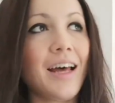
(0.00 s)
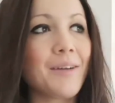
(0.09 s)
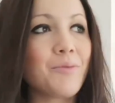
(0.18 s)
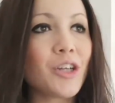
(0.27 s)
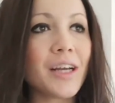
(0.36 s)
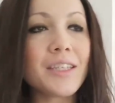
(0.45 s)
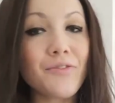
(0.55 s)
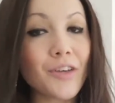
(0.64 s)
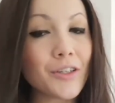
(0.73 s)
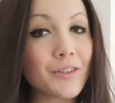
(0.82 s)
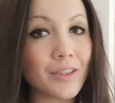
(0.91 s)
And I'm trying to
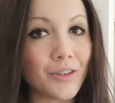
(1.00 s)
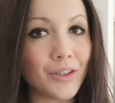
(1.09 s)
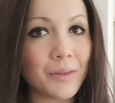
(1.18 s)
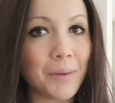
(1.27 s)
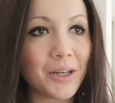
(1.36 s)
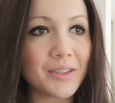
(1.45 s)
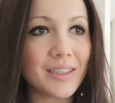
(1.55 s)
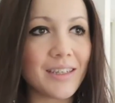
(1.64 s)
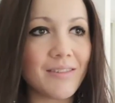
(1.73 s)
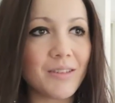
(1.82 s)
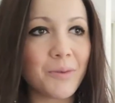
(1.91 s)
focus on all the
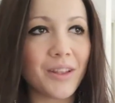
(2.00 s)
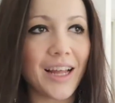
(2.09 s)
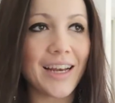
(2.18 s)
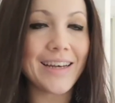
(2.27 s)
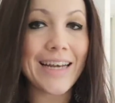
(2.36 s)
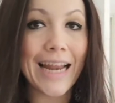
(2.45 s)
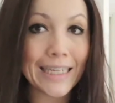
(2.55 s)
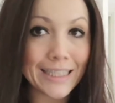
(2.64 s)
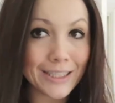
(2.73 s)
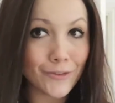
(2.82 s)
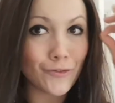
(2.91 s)
positives, but that
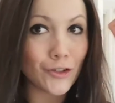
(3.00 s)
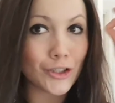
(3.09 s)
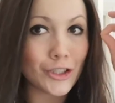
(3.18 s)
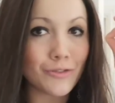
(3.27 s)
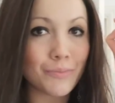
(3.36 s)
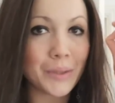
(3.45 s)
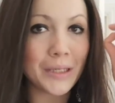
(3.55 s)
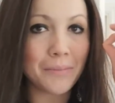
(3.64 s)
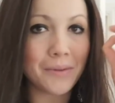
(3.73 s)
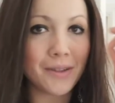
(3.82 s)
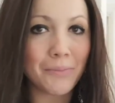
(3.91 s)
negative voice of
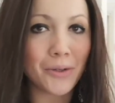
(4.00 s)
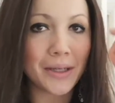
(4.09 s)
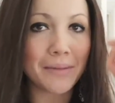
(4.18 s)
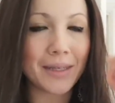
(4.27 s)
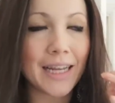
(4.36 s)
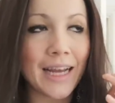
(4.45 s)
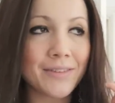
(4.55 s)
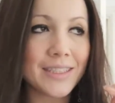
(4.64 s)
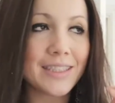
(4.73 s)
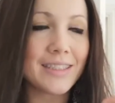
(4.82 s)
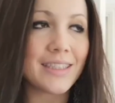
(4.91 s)
people putting me
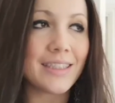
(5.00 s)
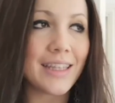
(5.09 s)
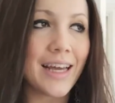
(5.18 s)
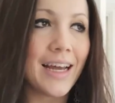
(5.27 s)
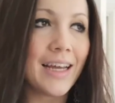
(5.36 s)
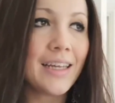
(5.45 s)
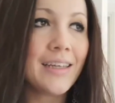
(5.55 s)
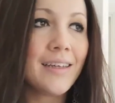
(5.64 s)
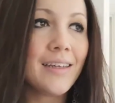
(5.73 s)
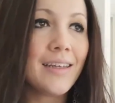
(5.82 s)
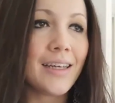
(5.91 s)
down is still there.
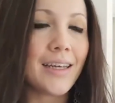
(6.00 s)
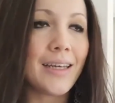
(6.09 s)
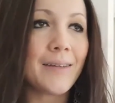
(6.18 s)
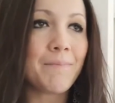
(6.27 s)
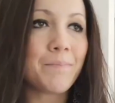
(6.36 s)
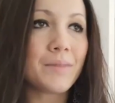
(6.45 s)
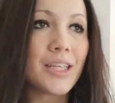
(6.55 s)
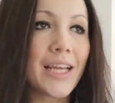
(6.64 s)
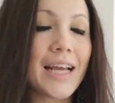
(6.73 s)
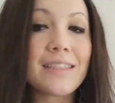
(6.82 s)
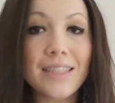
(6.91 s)
Um, so,
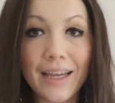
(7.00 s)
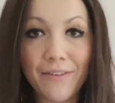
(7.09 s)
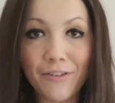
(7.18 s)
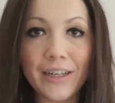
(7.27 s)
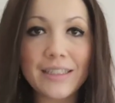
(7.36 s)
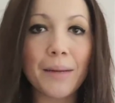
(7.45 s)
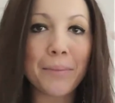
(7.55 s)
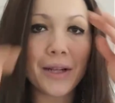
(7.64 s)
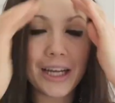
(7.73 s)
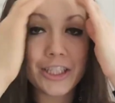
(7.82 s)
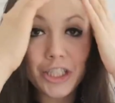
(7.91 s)
yesterday, for
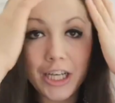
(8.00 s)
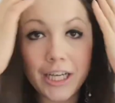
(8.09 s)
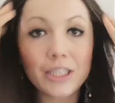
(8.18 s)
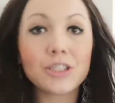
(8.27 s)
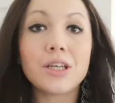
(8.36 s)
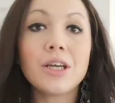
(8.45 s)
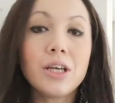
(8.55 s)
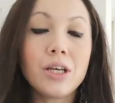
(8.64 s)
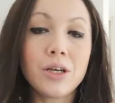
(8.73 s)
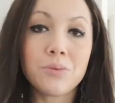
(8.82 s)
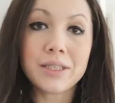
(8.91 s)
example, at church,
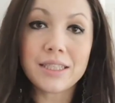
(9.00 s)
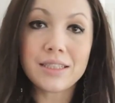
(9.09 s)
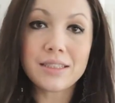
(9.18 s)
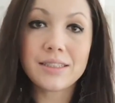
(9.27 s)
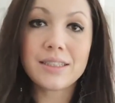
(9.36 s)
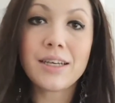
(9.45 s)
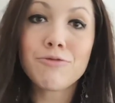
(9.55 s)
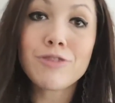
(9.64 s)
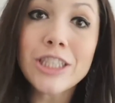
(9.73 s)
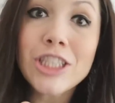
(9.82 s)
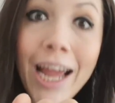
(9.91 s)
we did
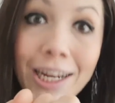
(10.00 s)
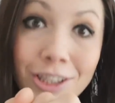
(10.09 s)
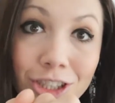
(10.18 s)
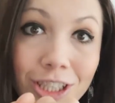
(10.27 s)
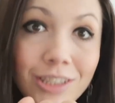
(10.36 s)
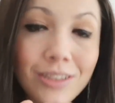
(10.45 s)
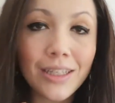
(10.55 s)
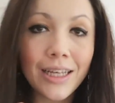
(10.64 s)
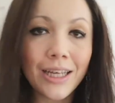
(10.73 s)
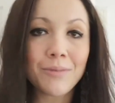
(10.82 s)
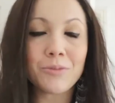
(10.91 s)
rejection,
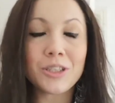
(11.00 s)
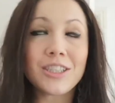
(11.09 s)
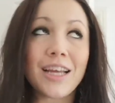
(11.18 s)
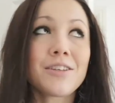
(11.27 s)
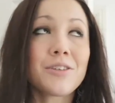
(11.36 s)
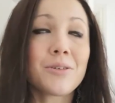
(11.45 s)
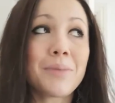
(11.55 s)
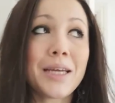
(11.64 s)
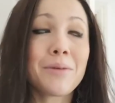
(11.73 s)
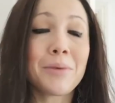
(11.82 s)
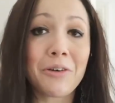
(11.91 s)
um, which ended up
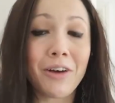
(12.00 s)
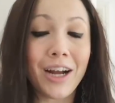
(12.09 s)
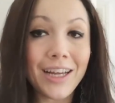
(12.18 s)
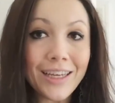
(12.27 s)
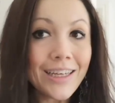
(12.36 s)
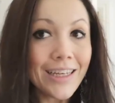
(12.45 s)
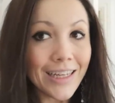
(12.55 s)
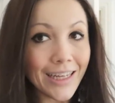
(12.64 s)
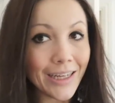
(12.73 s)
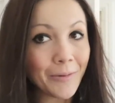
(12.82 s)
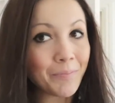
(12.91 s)
making me cry.
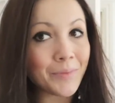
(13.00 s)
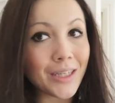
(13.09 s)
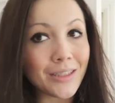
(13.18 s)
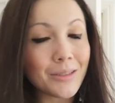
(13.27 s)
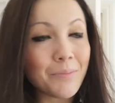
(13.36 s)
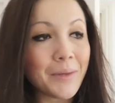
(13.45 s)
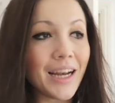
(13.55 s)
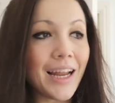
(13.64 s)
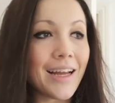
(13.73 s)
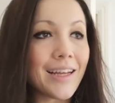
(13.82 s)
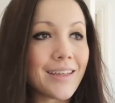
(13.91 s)
Um, and it's a bit
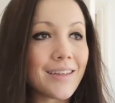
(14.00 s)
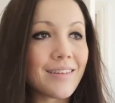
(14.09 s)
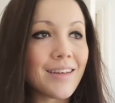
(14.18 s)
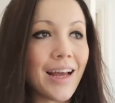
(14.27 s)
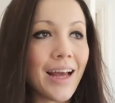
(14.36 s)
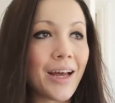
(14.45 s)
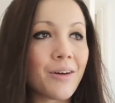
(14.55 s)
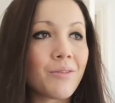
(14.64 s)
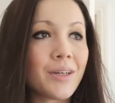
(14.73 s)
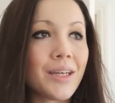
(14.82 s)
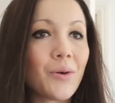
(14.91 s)
like
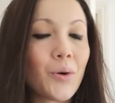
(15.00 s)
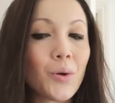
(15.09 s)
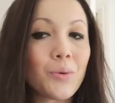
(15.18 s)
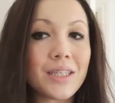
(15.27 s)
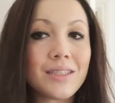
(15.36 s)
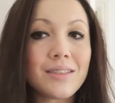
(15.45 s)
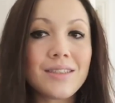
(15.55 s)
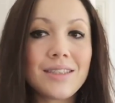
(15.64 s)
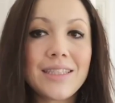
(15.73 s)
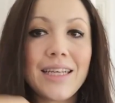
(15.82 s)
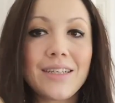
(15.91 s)
how it always
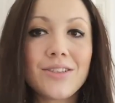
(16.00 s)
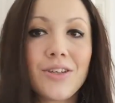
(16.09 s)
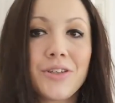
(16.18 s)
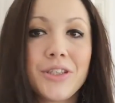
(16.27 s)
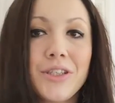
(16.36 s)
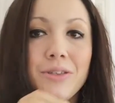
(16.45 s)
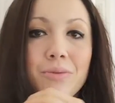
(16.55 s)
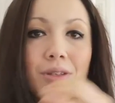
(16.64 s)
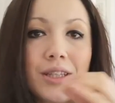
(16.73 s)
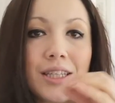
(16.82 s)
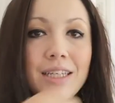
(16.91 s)
sticks on
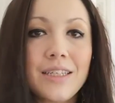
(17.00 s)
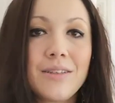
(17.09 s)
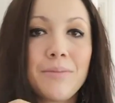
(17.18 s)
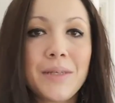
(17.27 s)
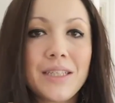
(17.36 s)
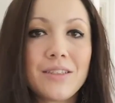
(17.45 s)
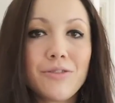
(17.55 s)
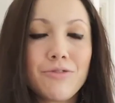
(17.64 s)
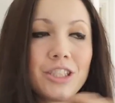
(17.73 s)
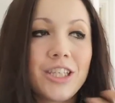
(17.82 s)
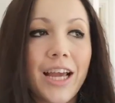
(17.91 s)
you the little bits
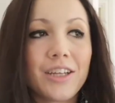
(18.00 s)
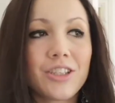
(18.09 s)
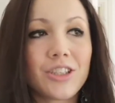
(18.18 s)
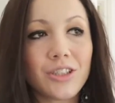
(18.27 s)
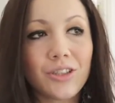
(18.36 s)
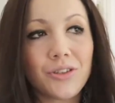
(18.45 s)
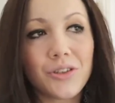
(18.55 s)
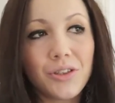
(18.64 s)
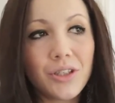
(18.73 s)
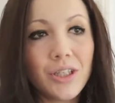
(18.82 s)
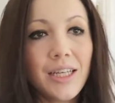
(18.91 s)
of rejection
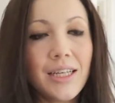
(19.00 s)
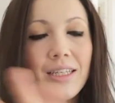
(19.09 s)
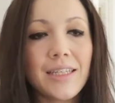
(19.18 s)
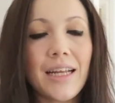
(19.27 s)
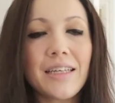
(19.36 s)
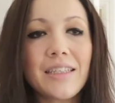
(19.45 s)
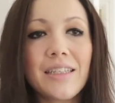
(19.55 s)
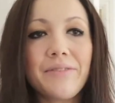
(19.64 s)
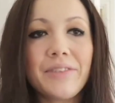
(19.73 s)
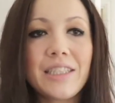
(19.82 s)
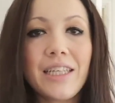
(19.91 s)
or
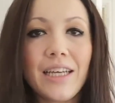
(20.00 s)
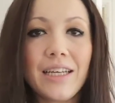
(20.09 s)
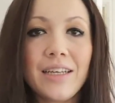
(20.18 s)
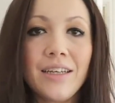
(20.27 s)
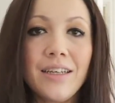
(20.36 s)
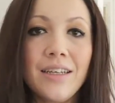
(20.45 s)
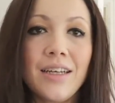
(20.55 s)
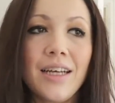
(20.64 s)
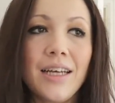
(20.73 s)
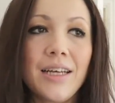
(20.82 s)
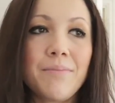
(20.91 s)
negativity.
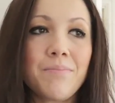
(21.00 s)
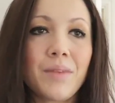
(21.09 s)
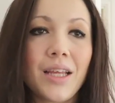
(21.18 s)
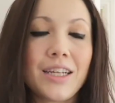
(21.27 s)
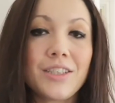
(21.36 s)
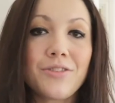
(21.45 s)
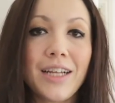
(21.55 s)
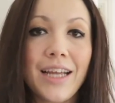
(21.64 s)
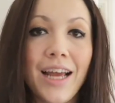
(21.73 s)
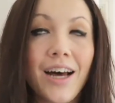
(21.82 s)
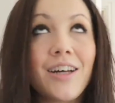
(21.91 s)
Um, and it's
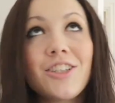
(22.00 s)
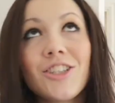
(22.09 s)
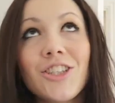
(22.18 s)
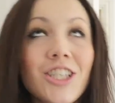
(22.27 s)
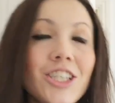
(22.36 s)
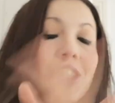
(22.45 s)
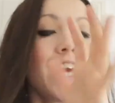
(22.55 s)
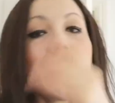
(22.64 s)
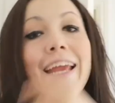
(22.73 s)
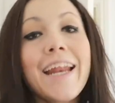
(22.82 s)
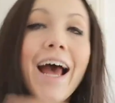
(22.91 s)
really hard just to
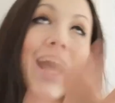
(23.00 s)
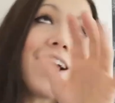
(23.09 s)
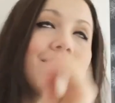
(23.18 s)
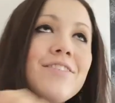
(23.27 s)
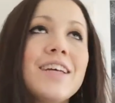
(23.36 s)
shake it out.